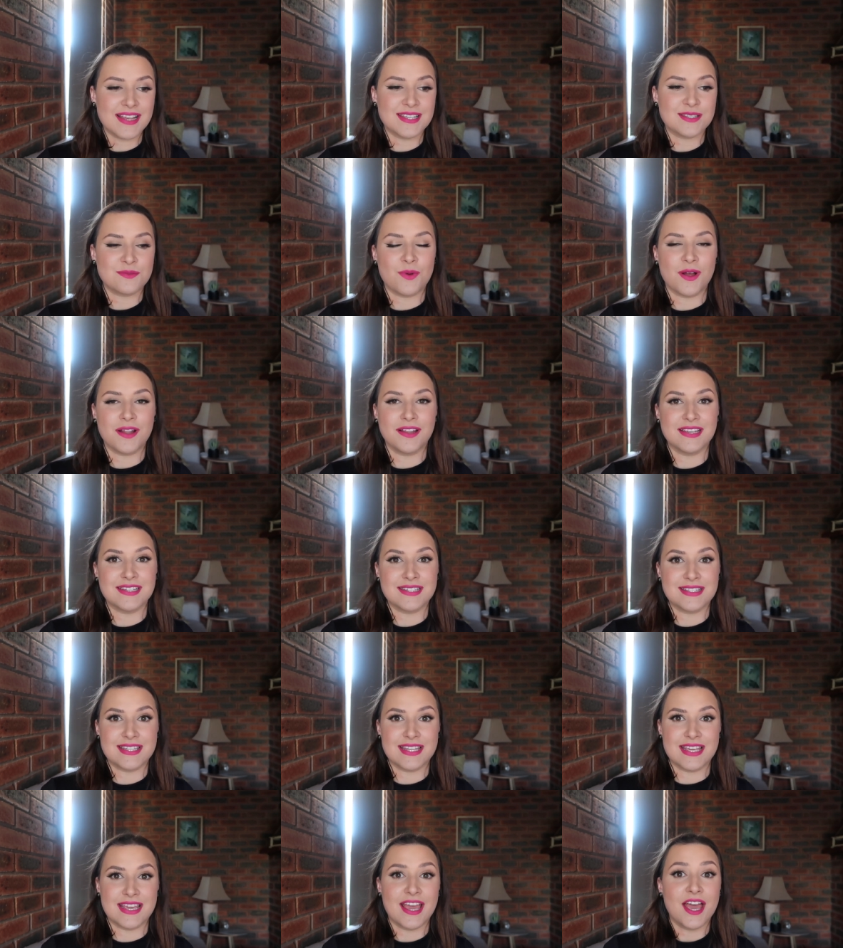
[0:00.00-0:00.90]
as well
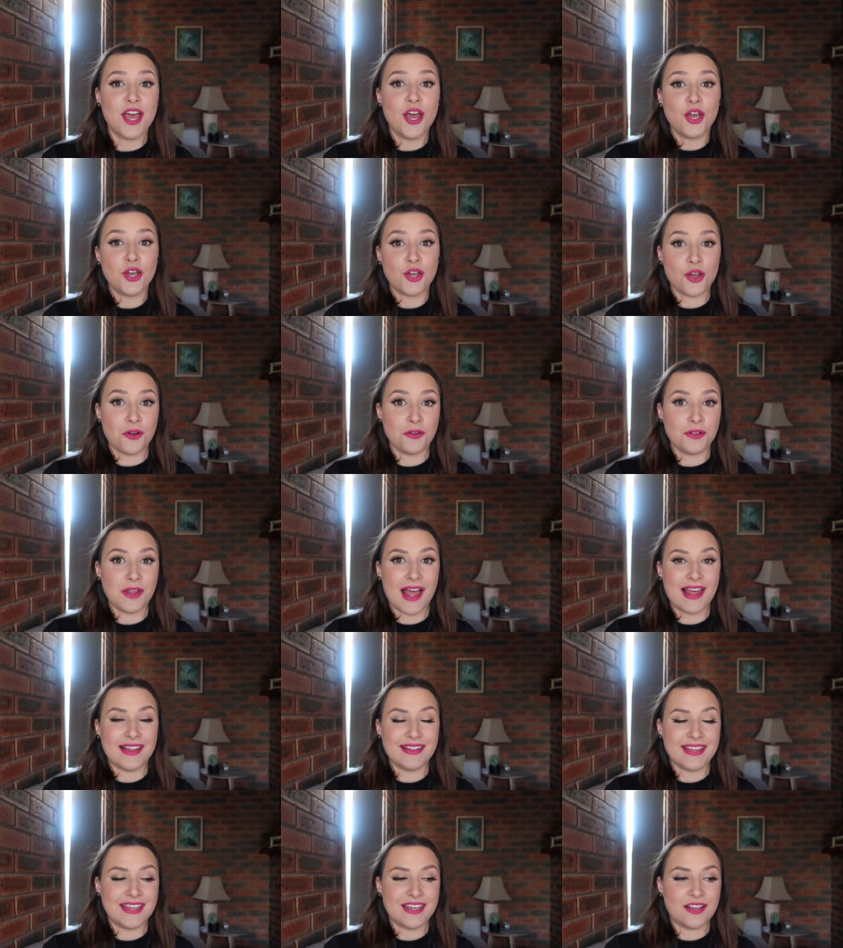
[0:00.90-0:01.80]
as the Go
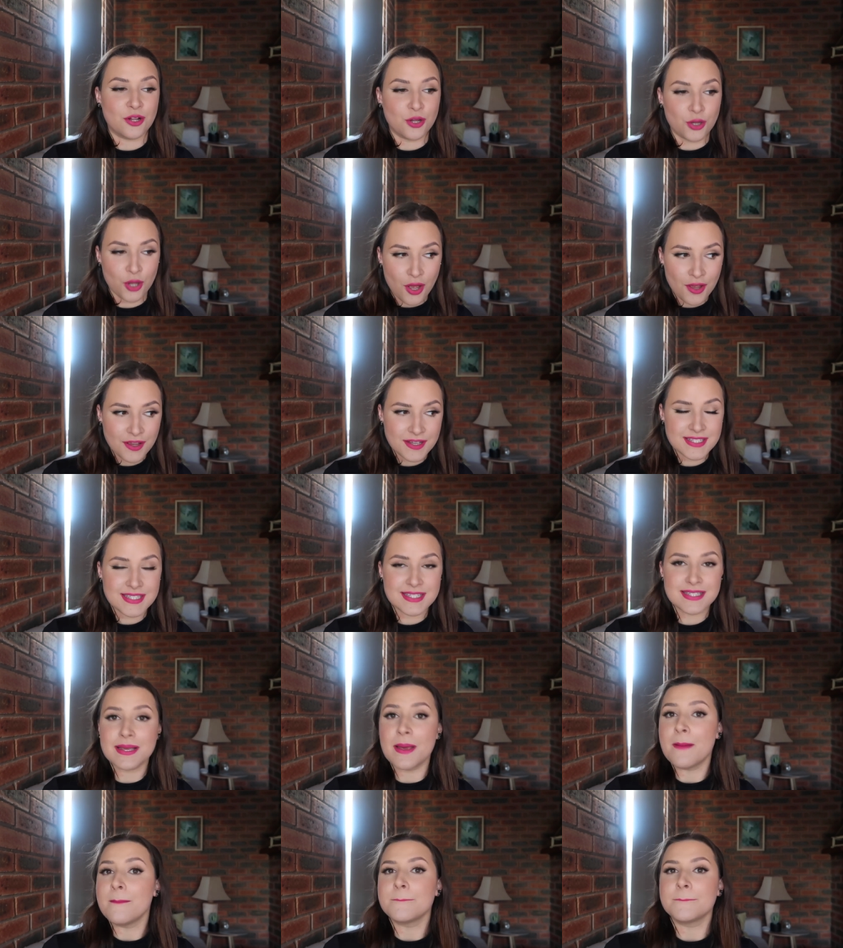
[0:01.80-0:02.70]
Lightly
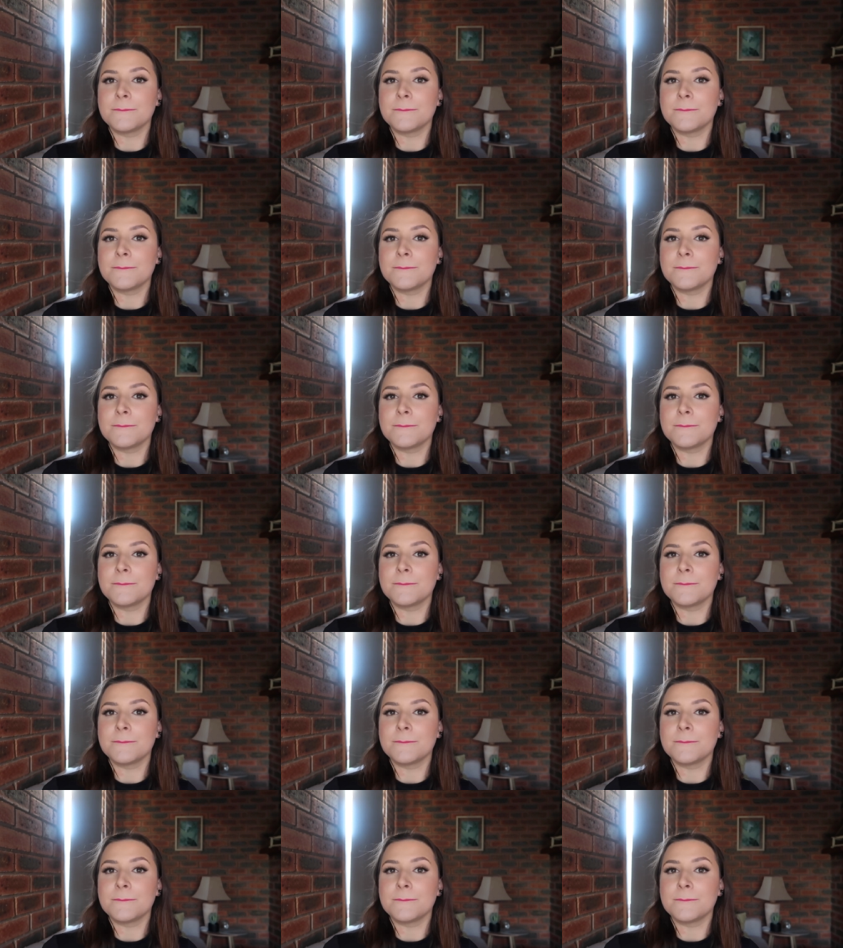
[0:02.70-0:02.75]
Gloss.